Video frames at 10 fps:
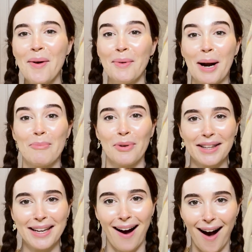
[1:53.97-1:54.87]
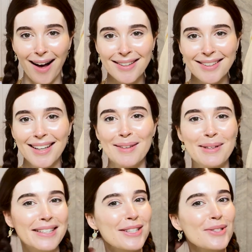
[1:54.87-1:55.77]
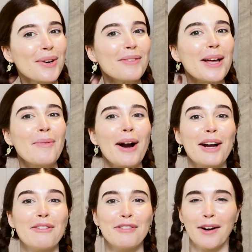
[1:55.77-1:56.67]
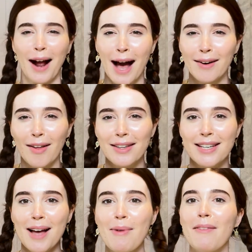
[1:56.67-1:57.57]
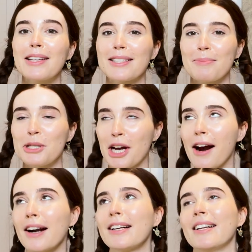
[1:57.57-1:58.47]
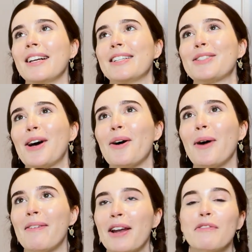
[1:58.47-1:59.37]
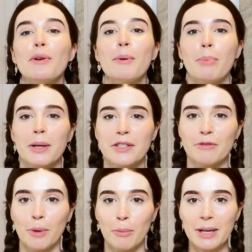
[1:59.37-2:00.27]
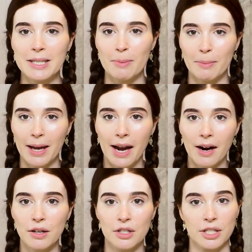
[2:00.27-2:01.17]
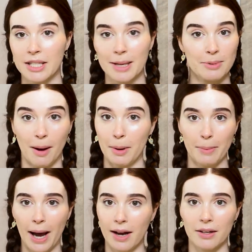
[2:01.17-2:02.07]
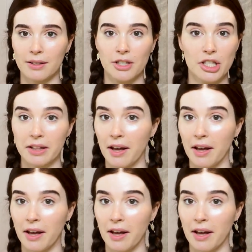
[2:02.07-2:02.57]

when I'm really hot, because it's sort of like wearing a fur hat all the time having this much hair. So I've had a few impulsive moments, but my hair just keeps coming back. She